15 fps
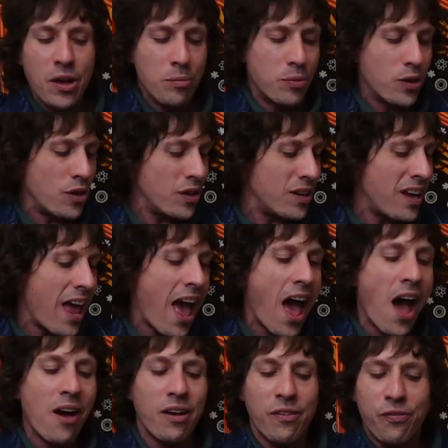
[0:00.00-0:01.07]
But
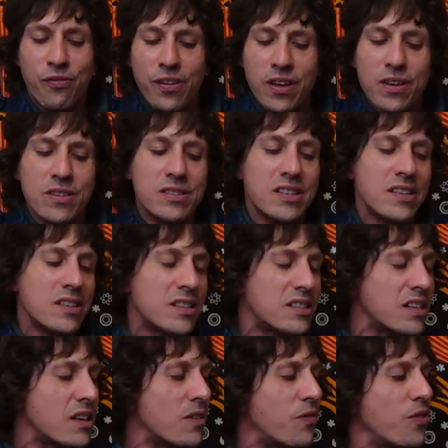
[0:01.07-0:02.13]
now it feels as
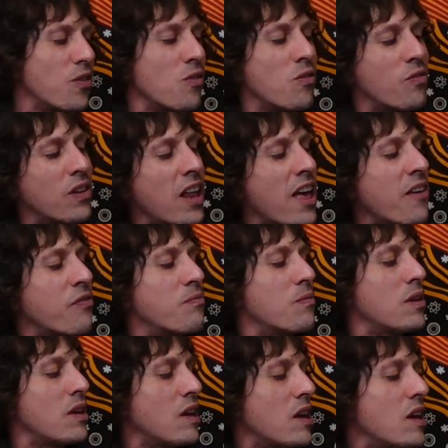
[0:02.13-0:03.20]
if you've left
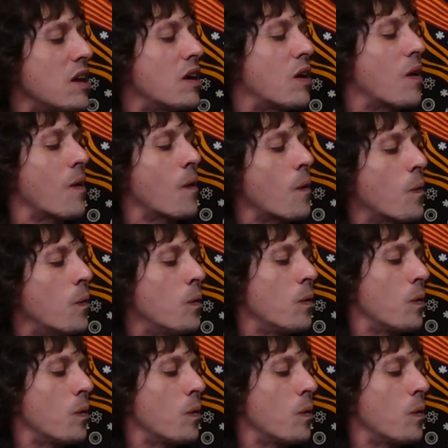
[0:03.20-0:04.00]
me cold,